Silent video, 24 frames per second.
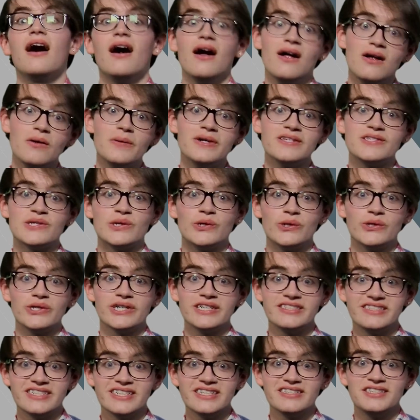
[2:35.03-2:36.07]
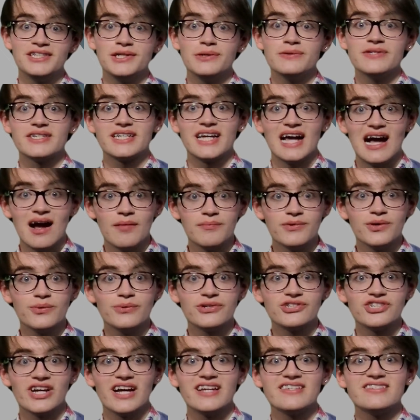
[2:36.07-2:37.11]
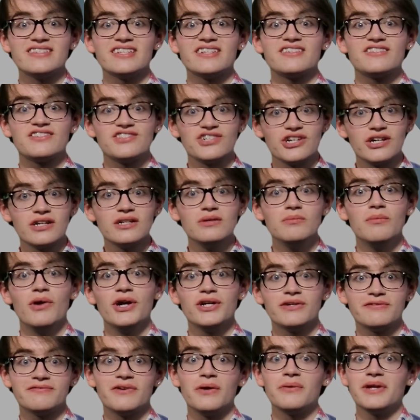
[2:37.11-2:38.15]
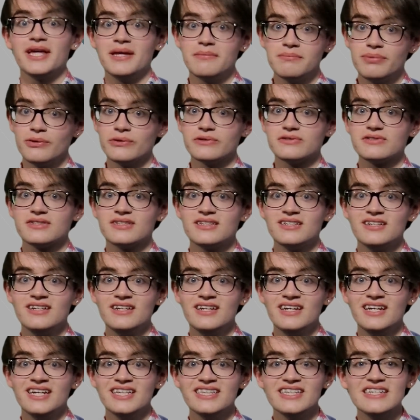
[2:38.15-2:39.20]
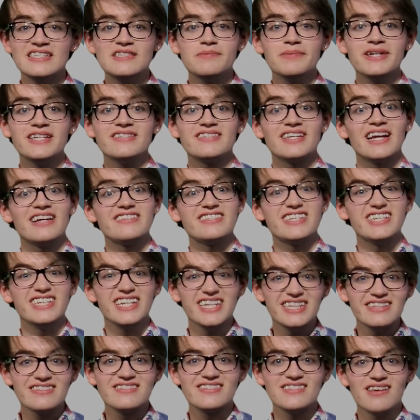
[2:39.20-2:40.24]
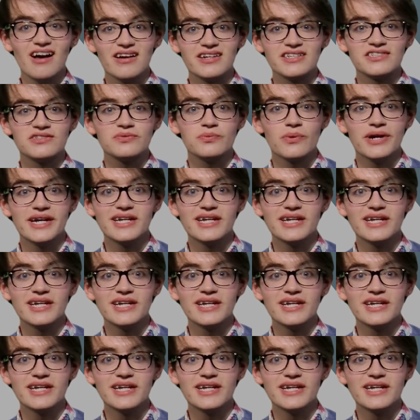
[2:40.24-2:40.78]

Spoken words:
always a good idea to use a camera which has an external microphone input. This means it has a little socket where